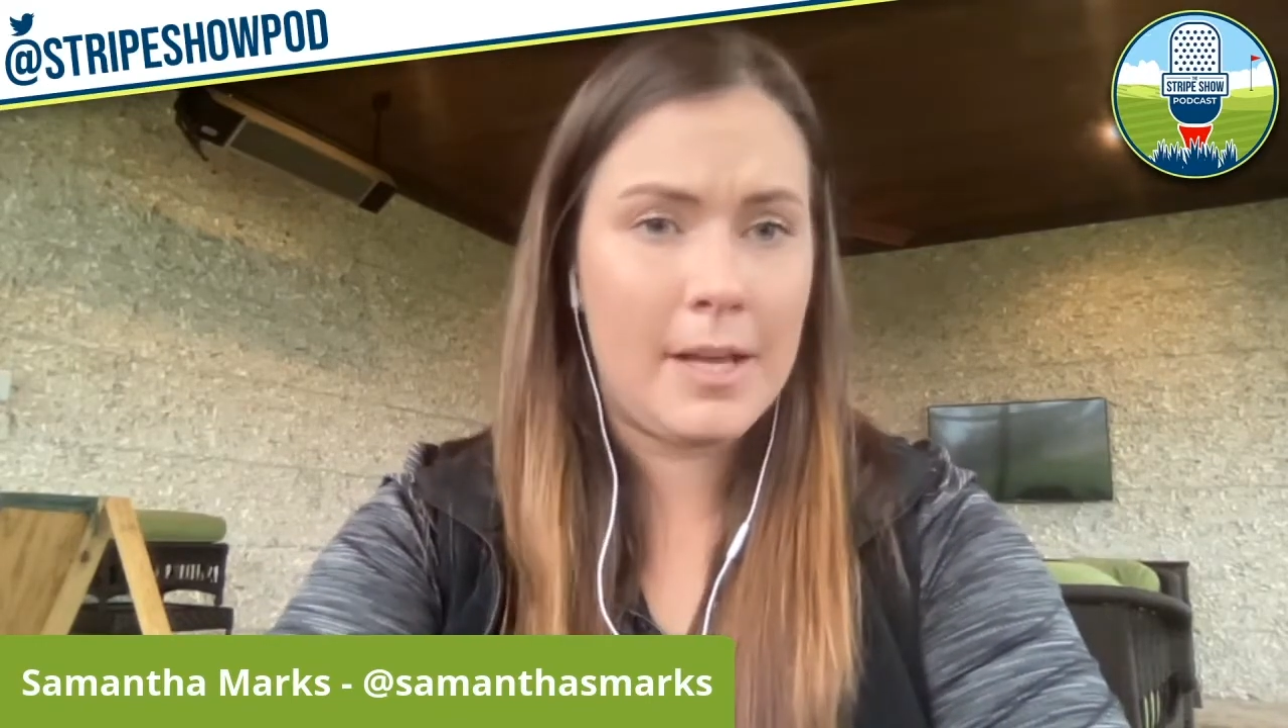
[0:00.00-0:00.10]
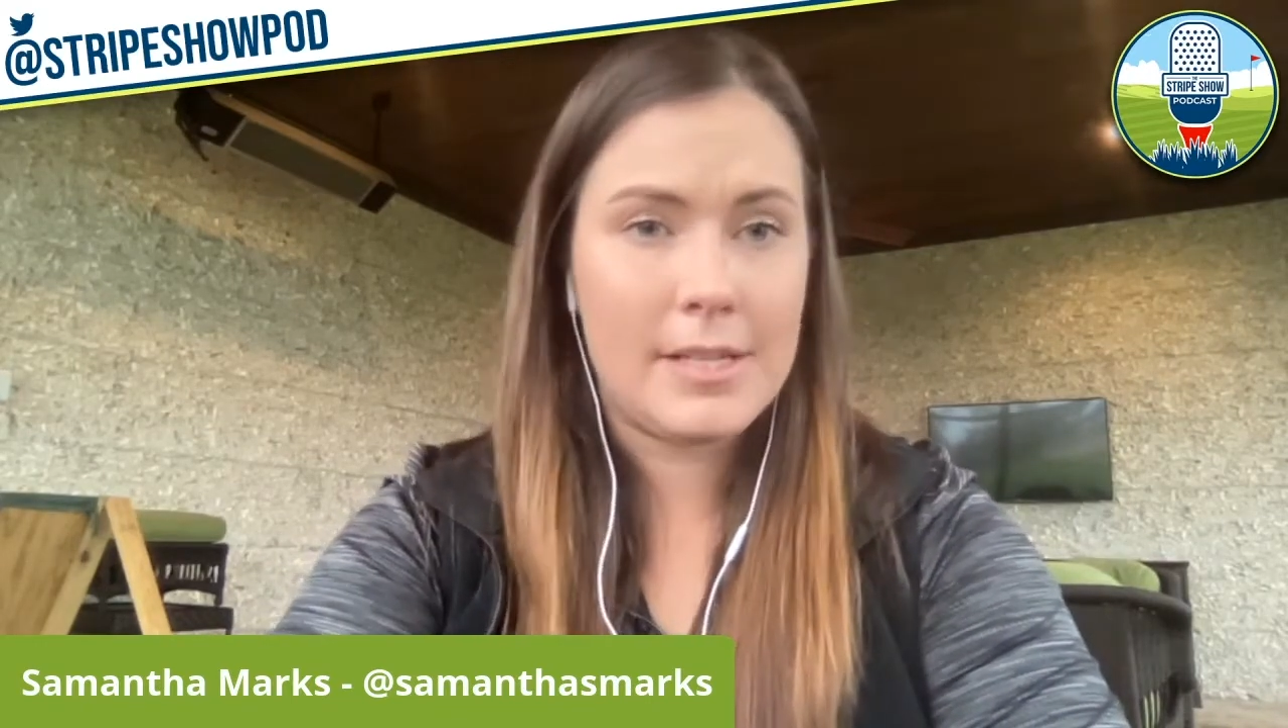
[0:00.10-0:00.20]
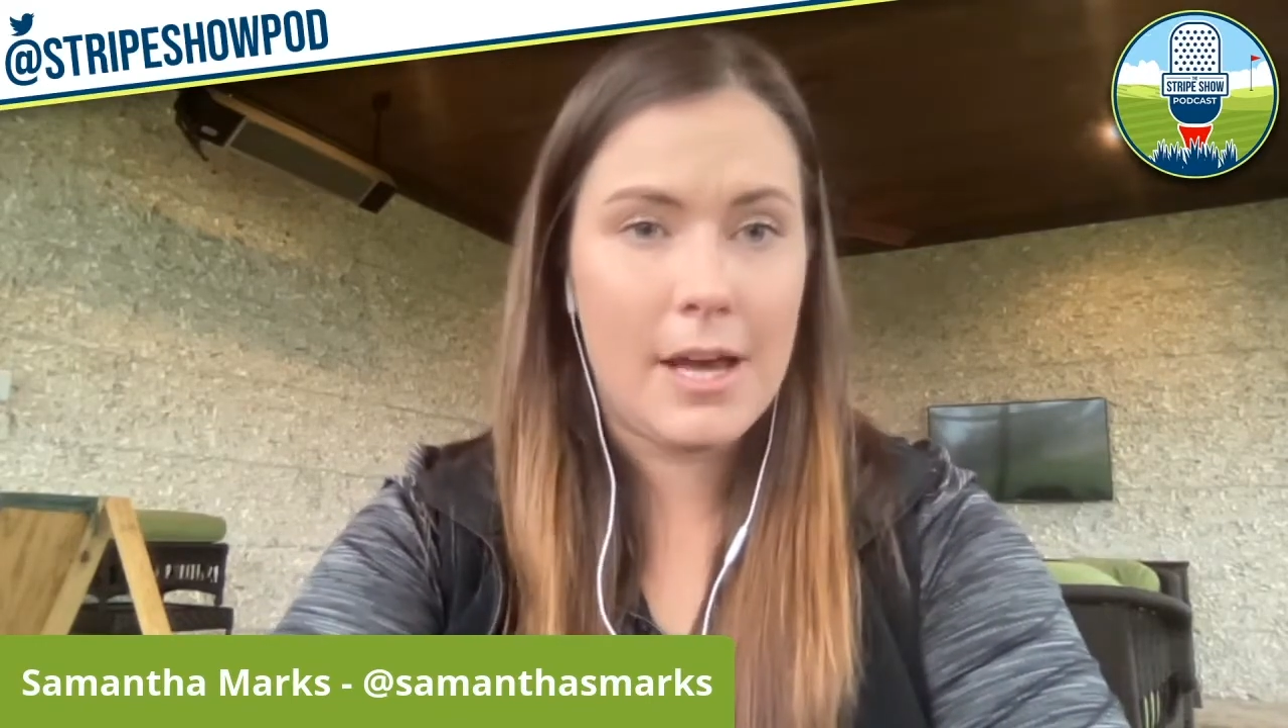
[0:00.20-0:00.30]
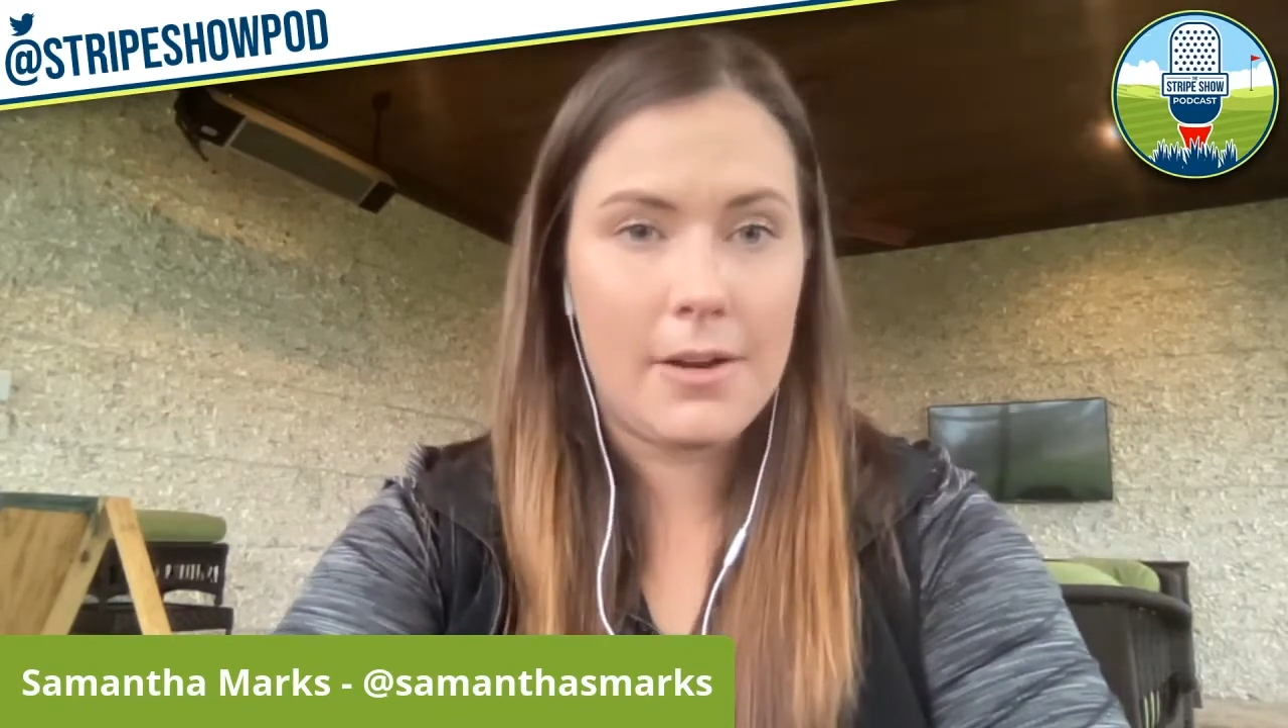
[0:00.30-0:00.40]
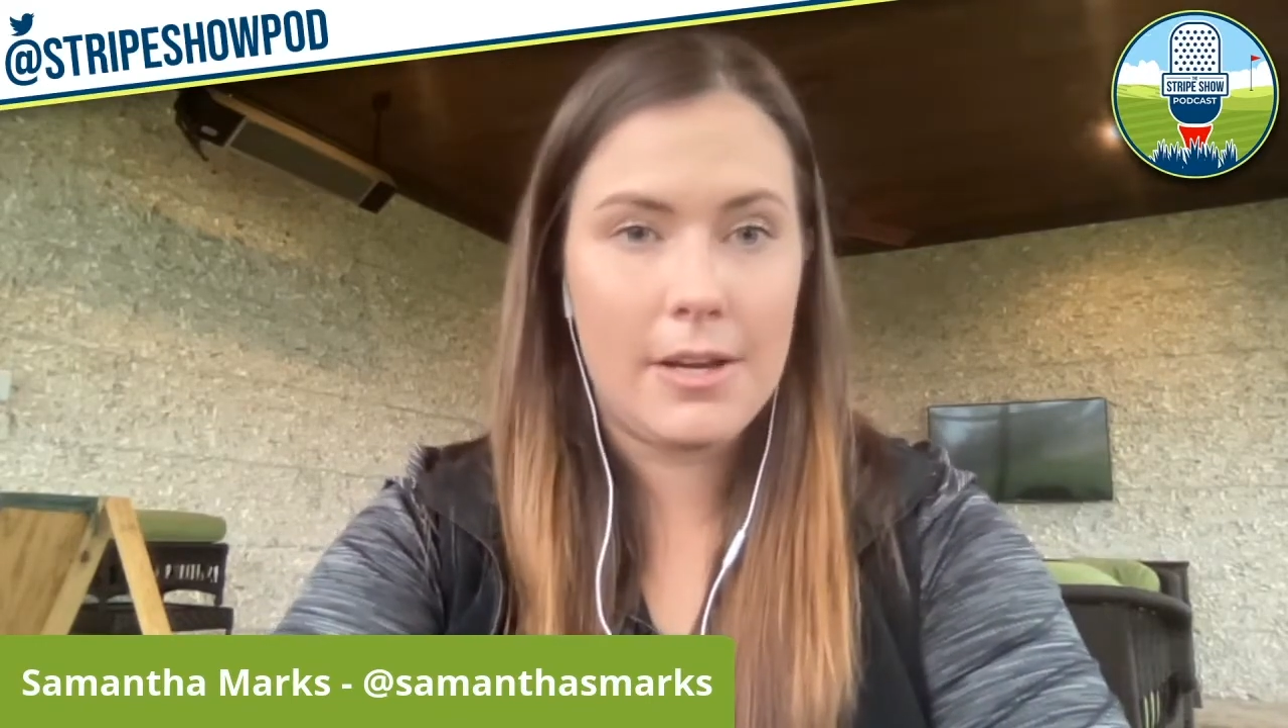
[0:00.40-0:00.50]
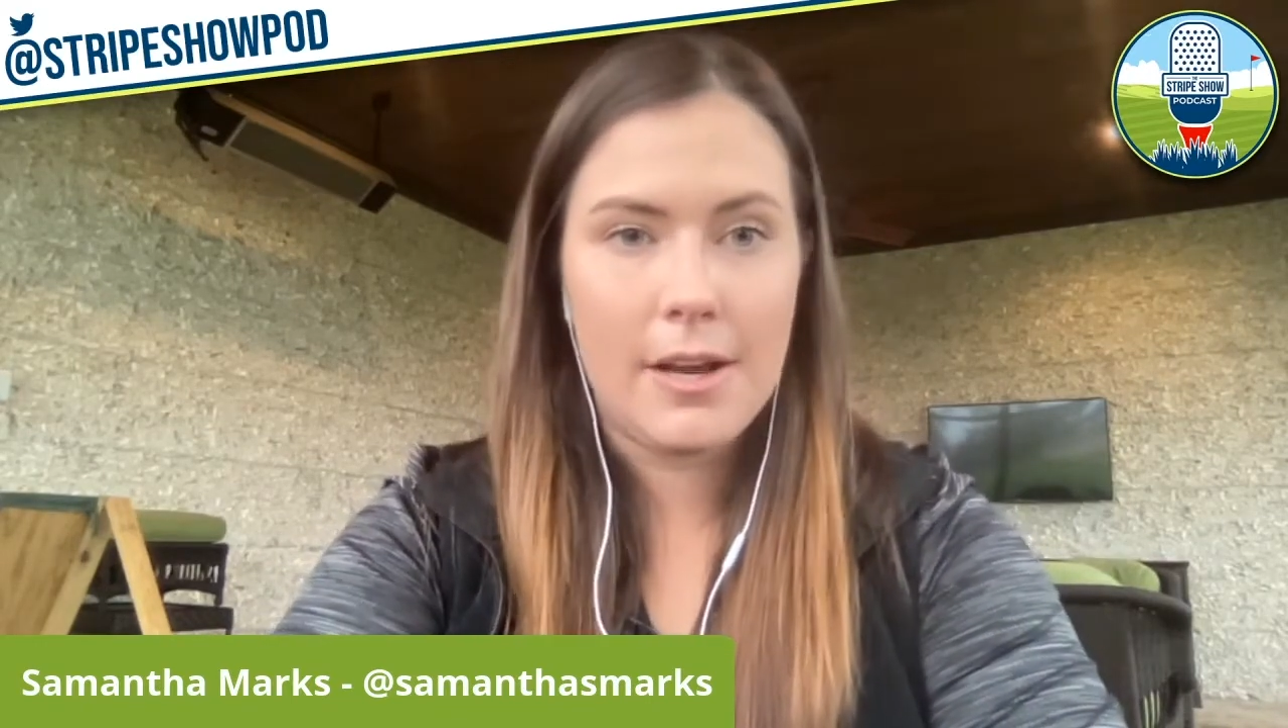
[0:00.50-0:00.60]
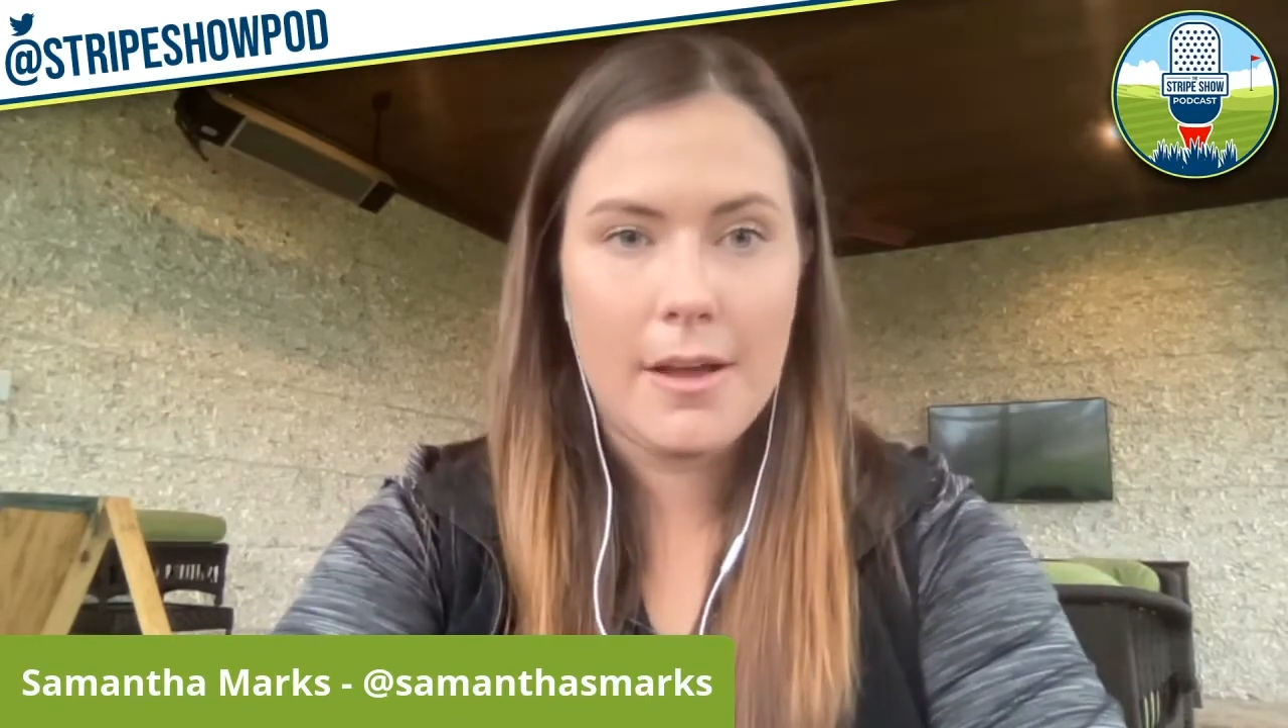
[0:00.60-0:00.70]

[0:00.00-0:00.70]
it's out at